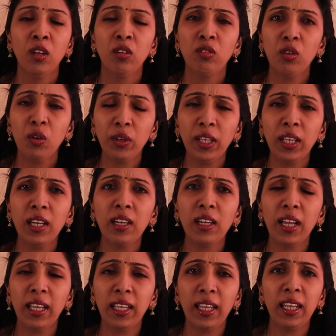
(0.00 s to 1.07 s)
So here
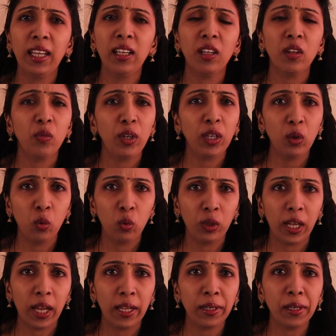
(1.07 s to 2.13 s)
again, we know
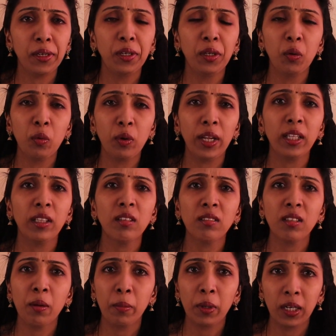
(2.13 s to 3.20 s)
that during the
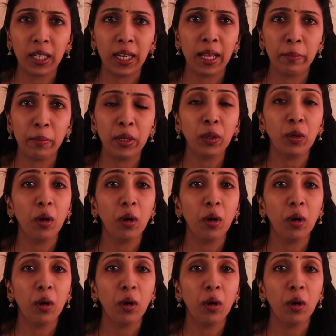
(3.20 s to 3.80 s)
summer climate,